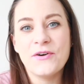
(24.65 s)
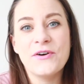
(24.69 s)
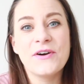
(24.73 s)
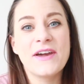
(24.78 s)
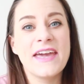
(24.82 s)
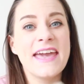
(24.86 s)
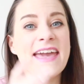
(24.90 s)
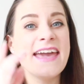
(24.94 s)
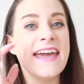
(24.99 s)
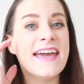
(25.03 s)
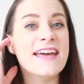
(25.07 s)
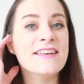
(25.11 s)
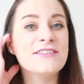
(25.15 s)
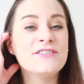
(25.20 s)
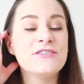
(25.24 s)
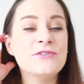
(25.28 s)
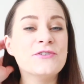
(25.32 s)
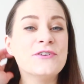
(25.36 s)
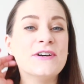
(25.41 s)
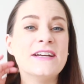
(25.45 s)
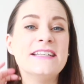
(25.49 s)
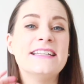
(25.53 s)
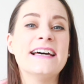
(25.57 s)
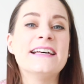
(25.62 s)
Okay,
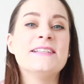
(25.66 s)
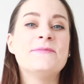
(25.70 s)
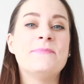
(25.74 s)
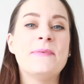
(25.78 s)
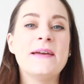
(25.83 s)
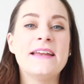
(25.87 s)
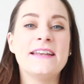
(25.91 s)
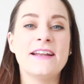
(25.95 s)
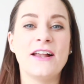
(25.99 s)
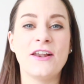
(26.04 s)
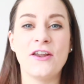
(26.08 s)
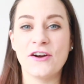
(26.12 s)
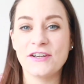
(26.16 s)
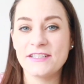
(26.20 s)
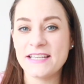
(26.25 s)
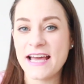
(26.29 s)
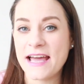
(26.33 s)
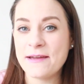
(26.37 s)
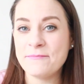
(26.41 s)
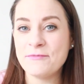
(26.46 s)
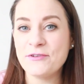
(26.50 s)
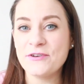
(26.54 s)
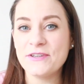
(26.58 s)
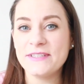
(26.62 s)
so it has been a long
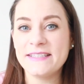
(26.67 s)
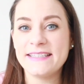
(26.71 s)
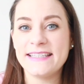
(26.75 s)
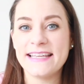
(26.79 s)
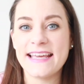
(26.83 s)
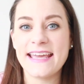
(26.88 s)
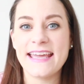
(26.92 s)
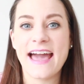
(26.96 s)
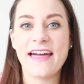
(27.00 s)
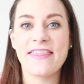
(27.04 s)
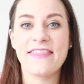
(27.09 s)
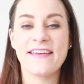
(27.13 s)
time no see.